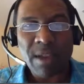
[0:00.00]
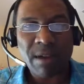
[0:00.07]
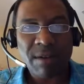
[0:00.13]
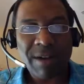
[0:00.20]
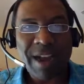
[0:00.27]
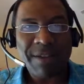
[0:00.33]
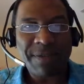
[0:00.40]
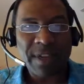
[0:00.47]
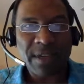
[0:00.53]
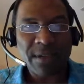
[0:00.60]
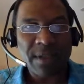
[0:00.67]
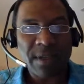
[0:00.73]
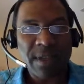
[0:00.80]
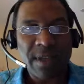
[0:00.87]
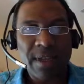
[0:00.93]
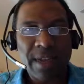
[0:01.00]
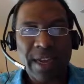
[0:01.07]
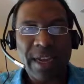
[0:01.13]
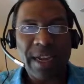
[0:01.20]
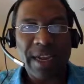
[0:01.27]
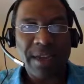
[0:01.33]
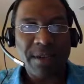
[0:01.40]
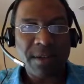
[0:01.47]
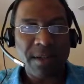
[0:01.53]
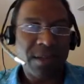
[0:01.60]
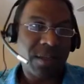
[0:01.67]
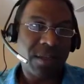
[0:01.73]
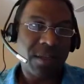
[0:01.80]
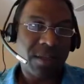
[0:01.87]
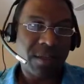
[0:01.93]
graphics. And
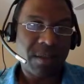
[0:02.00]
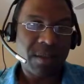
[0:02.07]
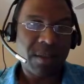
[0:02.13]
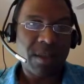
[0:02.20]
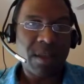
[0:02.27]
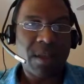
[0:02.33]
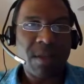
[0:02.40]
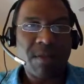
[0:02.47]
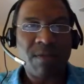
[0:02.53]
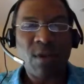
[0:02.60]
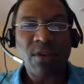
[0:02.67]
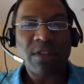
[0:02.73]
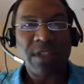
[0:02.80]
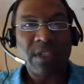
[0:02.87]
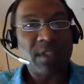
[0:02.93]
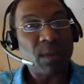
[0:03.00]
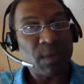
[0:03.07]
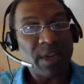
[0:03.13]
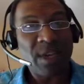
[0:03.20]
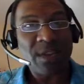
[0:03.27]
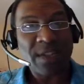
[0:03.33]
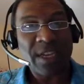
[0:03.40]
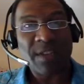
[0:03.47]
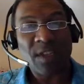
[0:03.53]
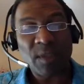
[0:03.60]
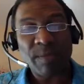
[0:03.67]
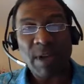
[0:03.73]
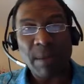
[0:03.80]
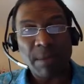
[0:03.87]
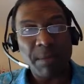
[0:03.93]
fortunately, someone else had this
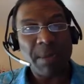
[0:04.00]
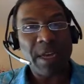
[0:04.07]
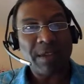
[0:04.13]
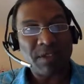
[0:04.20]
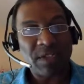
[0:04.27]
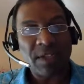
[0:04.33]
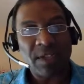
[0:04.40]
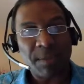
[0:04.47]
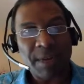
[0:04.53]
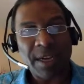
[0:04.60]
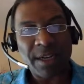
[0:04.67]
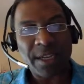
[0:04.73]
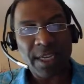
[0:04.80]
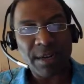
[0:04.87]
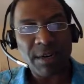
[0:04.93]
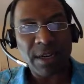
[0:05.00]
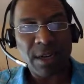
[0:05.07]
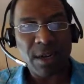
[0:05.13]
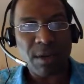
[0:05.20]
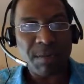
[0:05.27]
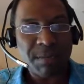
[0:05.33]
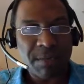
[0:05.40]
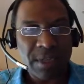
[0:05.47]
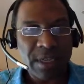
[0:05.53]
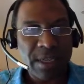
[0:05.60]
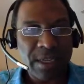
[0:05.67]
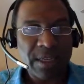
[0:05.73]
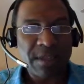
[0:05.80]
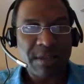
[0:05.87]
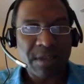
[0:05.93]
problem just about a year ago.
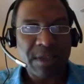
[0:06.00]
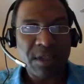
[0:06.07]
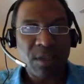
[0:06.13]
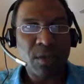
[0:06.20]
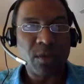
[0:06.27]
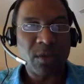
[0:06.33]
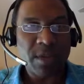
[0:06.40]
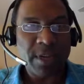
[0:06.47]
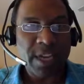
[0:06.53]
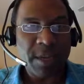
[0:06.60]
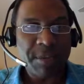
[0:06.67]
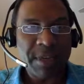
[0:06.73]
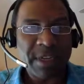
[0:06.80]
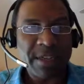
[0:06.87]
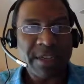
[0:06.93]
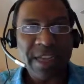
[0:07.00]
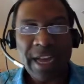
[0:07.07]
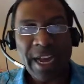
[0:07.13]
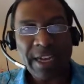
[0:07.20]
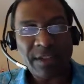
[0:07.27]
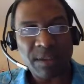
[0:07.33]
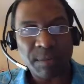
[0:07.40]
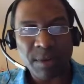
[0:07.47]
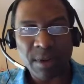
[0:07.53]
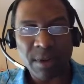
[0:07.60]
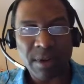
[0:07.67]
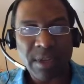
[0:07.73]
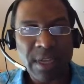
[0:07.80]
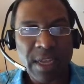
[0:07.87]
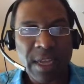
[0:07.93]
His username is
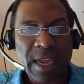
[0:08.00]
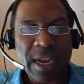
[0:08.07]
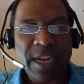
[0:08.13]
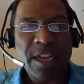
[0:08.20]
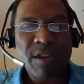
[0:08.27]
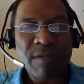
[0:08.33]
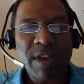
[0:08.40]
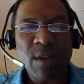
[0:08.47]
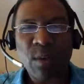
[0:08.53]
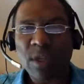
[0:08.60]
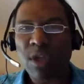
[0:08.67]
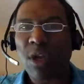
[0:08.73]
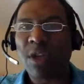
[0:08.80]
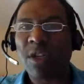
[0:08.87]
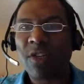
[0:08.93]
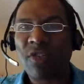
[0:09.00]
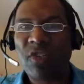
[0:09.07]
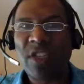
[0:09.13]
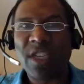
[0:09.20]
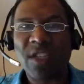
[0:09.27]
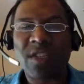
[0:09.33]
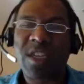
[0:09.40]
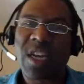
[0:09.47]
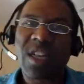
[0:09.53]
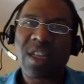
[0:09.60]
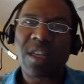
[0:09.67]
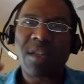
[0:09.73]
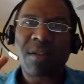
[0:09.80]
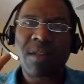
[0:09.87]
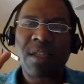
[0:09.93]
Eisenberg, and he created what's called a gist, a
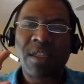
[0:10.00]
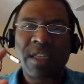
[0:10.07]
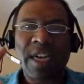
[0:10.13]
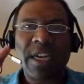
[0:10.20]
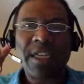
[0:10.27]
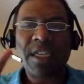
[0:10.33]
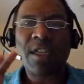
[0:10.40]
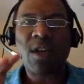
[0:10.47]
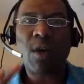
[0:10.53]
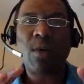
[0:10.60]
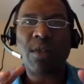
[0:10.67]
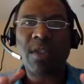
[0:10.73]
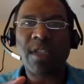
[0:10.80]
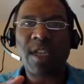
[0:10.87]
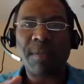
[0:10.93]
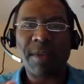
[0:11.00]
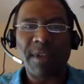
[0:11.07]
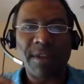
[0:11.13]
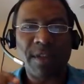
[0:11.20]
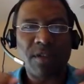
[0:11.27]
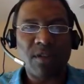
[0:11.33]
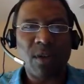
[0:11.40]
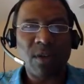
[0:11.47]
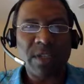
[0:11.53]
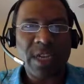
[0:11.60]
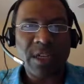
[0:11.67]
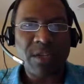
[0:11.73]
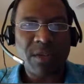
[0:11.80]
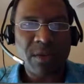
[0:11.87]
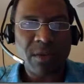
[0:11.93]
little tiny code snippet that shows how
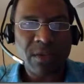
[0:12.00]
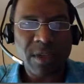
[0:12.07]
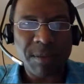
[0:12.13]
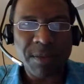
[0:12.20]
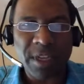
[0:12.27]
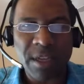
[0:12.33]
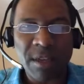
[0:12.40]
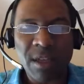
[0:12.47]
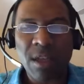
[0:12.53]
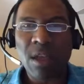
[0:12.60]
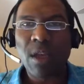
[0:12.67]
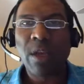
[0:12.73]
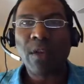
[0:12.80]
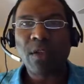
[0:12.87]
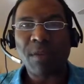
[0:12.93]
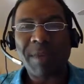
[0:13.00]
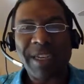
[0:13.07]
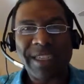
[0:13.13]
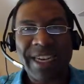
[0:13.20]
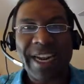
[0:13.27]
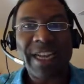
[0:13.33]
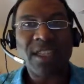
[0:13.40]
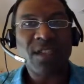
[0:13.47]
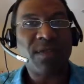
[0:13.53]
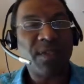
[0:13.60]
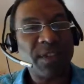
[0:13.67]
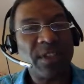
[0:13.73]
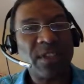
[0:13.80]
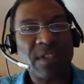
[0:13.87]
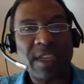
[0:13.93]
to do something. So my task for
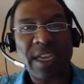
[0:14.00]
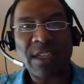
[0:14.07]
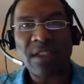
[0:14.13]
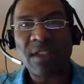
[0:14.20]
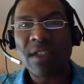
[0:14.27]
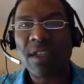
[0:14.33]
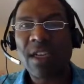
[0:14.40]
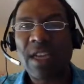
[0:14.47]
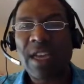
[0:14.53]
this next